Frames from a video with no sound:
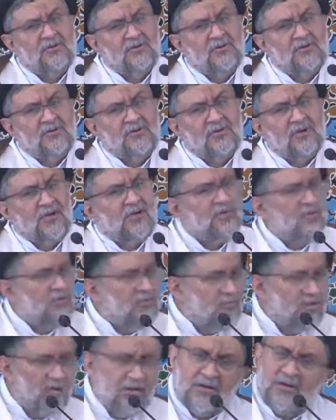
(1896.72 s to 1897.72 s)
And
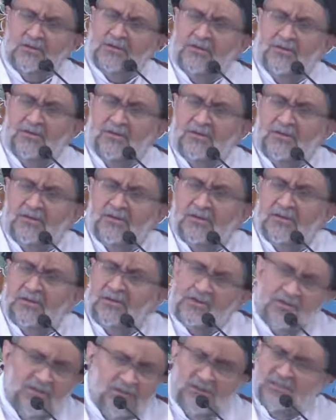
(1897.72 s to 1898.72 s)
your
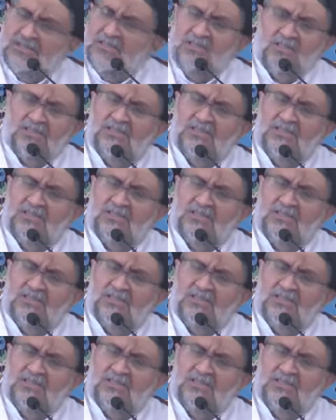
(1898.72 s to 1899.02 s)
reasoning